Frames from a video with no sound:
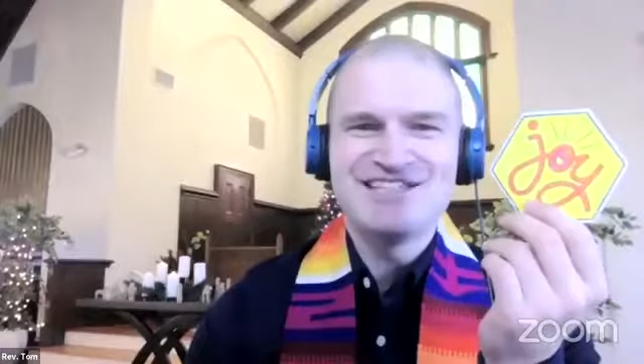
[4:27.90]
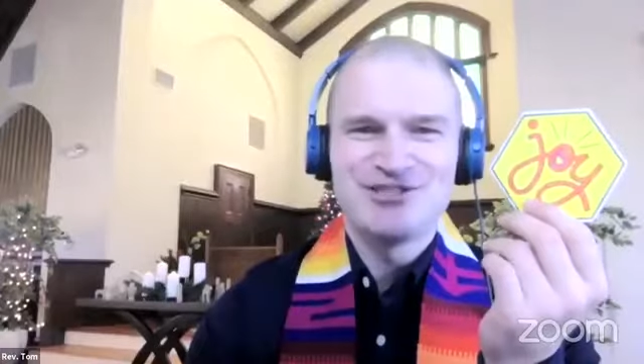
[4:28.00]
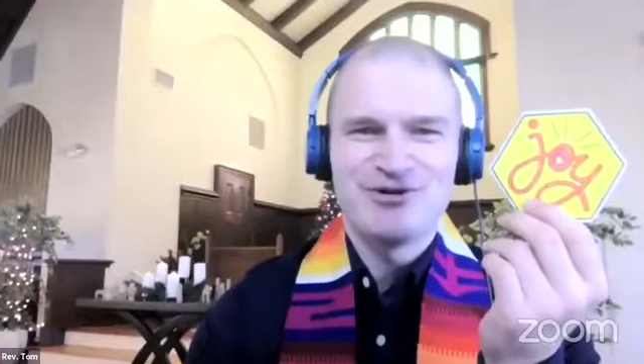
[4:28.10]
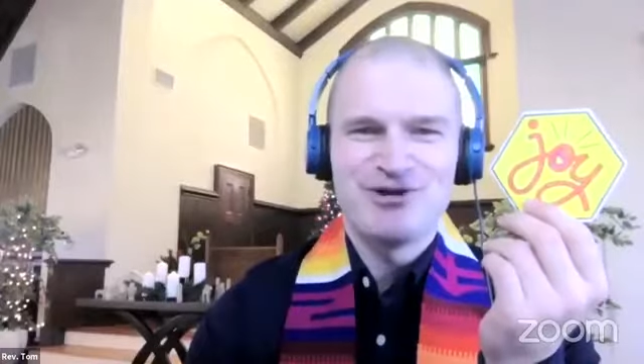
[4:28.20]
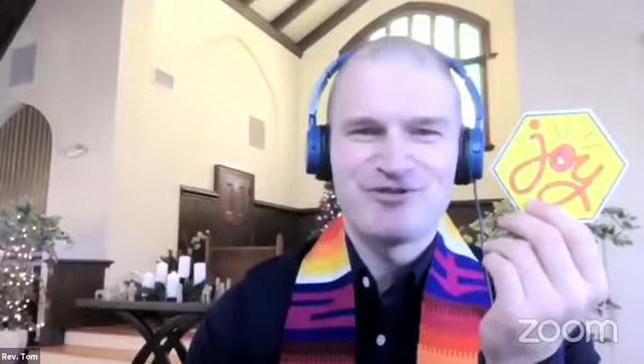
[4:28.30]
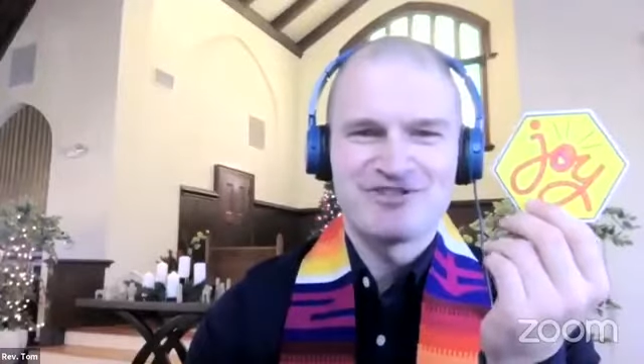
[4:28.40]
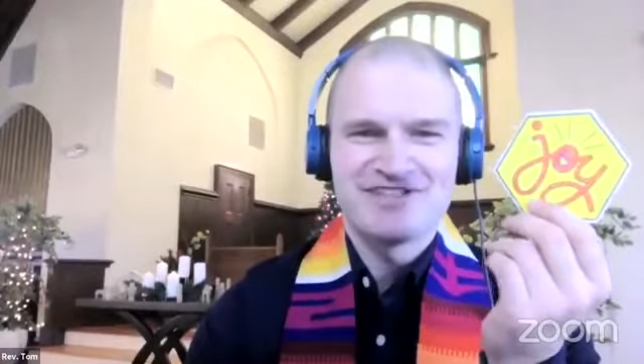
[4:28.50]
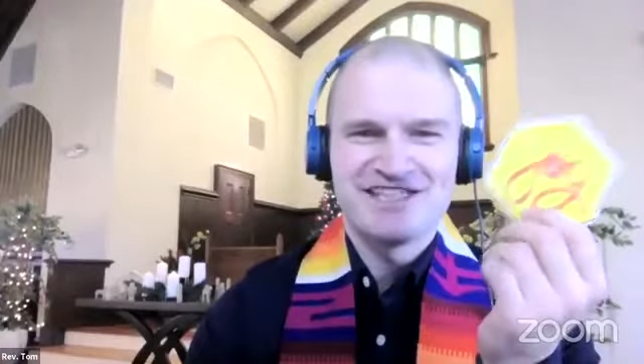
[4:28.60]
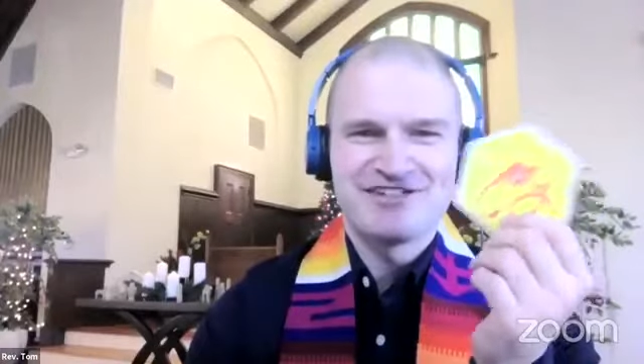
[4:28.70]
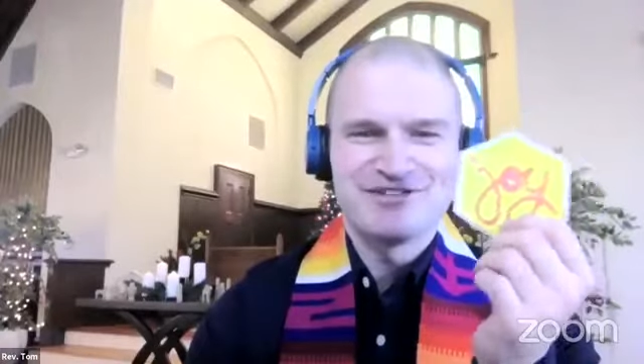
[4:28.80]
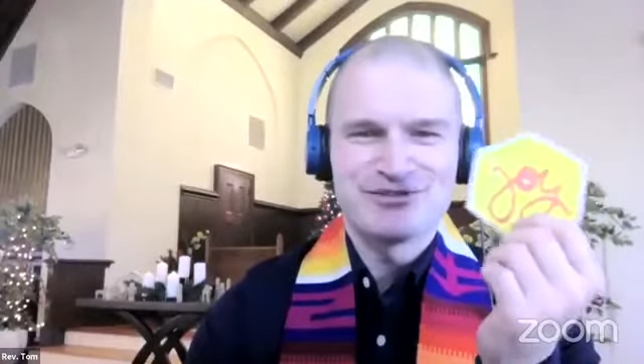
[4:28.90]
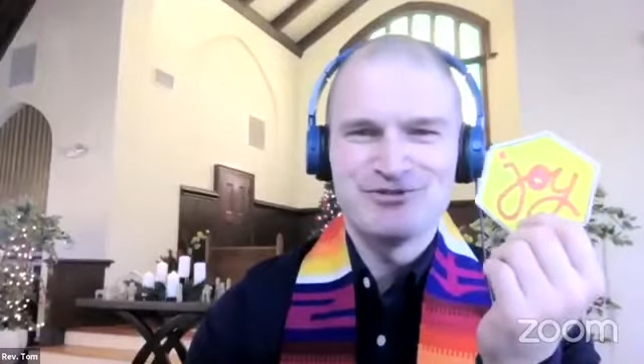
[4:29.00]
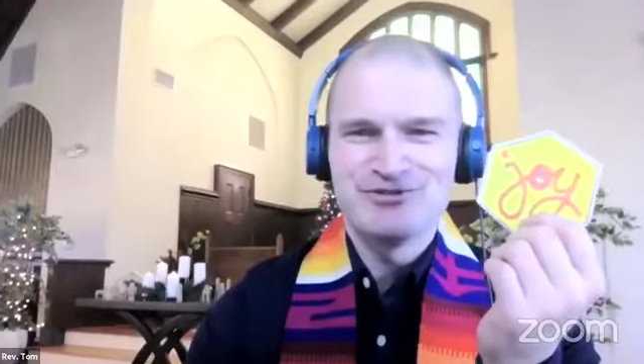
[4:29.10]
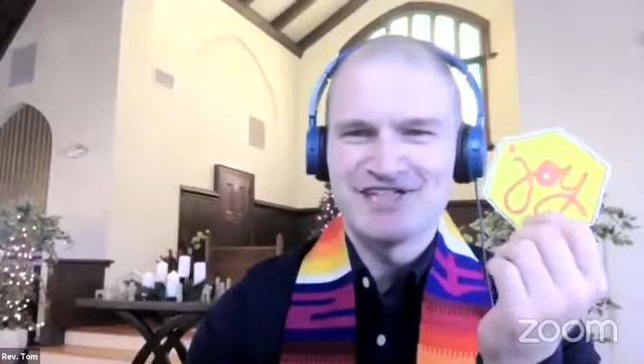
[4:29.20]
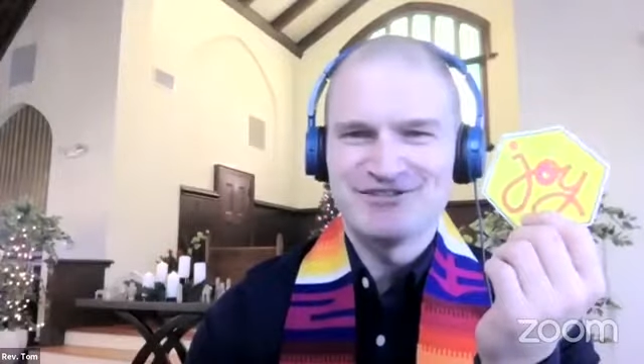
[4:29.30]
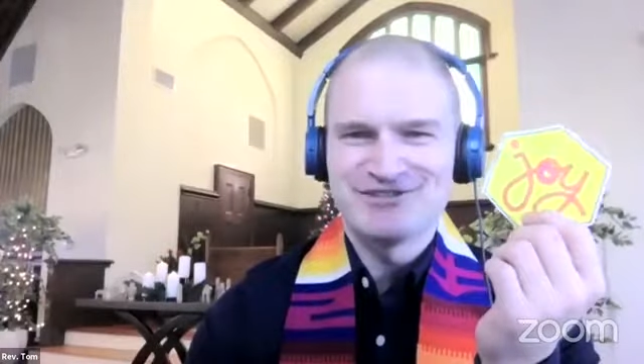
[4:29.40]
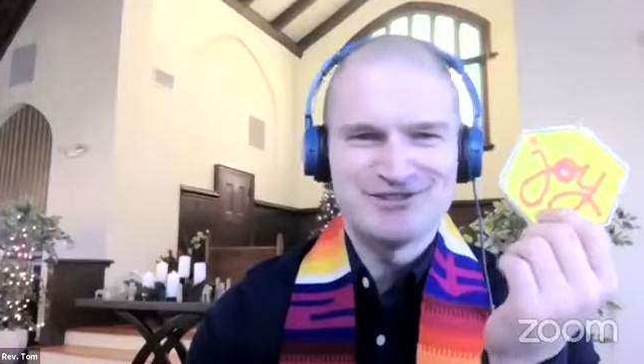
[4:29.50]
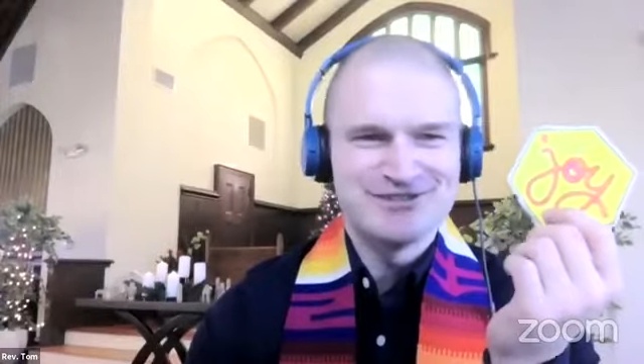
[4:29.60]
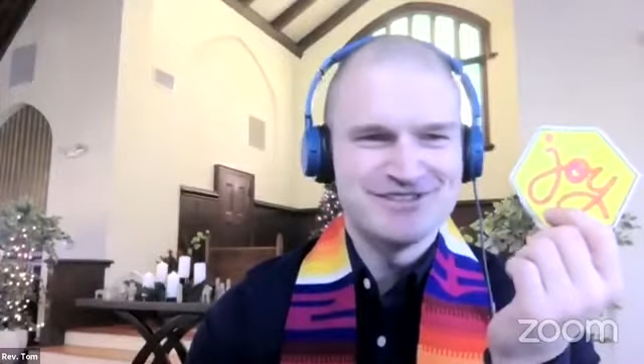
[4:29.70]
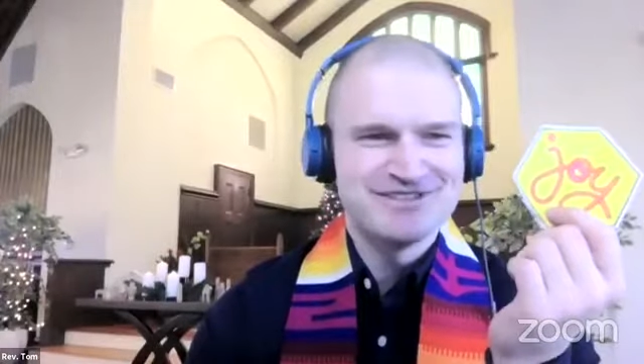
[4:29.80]
the joy over there in the Cruz
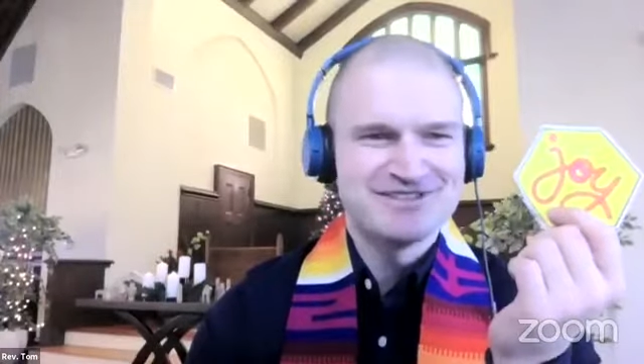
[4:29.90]
household.